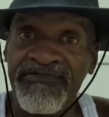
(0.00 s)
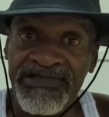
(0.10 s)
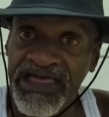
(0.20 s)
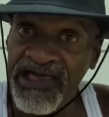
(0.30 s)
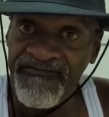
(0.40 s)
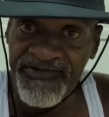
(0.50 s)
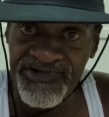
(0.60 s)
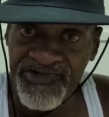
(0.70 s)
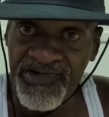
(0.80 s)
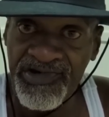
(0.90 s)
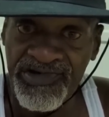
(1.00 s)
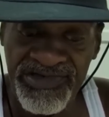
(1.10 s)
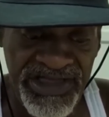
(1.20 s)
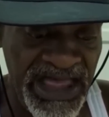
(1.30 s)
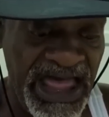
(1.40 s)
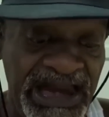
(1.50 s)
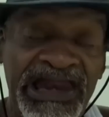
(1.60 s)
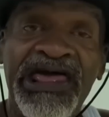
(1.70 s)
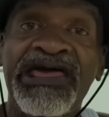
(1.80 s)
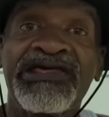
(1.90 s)
doing everything for drugs.
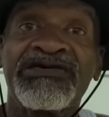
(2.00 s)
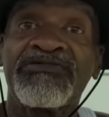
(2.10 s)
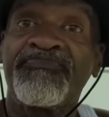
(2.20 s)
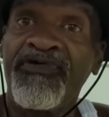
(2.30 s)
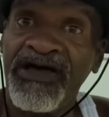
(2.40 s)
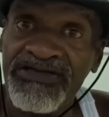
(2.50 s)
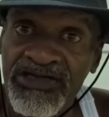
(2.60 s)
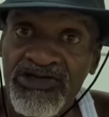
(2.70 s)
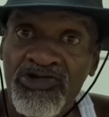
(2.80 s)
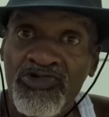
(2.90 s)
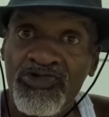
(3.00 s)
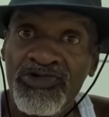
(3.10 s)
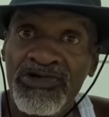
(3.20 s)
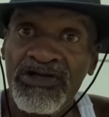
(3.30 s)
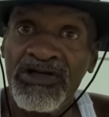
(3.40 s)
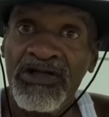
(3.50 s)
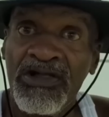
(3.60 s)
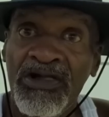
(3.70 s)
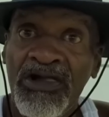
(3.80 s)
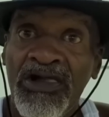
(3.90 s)
They got ladies, prostitutes.
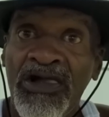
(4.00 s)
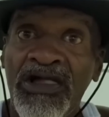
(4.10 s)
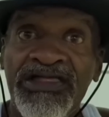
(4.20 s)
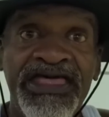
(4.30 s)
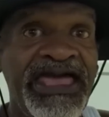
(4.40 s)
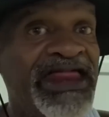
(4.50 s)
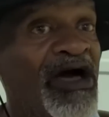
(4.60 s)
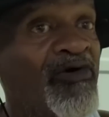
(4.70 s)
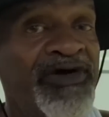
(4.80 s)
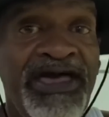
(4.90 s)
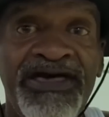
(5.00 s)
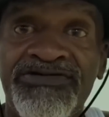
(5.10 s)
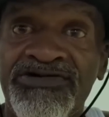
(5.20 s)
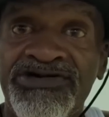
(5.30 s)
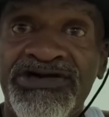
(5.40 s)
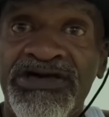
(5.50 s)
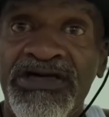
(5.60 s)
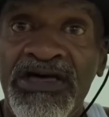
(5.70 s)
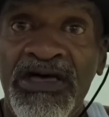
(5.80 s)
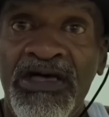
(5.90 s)
They got all kinds of
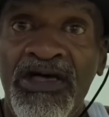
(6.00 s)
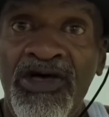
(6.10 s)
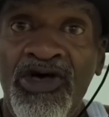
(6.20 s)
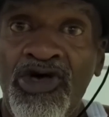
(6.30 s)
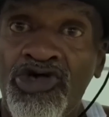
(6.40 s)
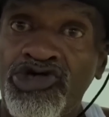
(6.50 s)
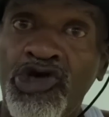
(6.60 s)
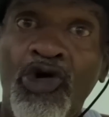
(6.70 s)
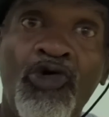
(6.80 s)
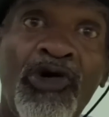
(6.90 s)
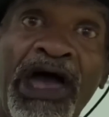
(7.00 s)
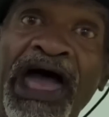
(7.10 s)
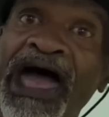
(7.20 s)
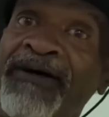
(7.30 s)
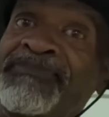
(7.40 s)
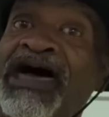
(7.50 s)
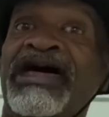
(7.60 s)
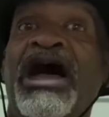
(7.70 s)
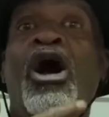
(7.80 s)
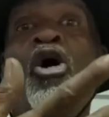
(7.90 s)
shit. So I
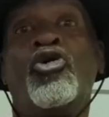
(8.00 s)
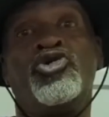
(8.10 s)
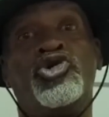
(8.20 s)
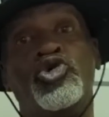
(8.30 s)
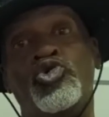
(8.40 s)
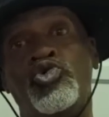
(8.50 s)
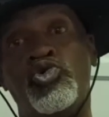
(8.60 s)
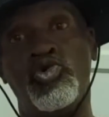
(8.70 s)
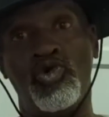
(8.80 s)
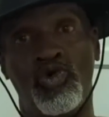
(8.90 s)
don't want you